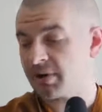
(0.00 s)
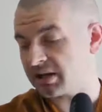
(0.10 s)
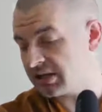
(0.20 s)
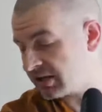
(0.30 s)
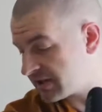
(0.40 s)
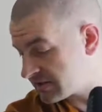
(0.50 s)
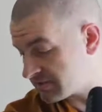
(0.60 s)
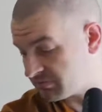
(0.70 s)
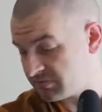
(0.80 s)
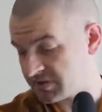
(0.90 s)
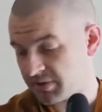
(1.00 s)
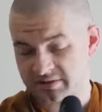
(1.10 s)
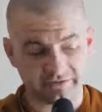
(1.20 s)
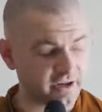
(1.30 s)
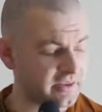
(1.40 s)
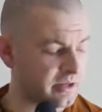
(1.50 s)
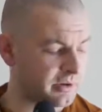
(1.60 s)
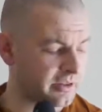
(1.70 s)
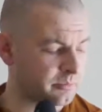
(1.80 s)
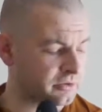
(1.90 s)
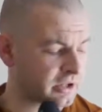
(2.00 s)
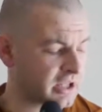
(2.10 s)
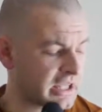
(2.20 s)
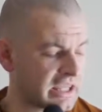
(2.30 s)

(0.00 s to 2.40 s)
money, as specified there by the Buddha,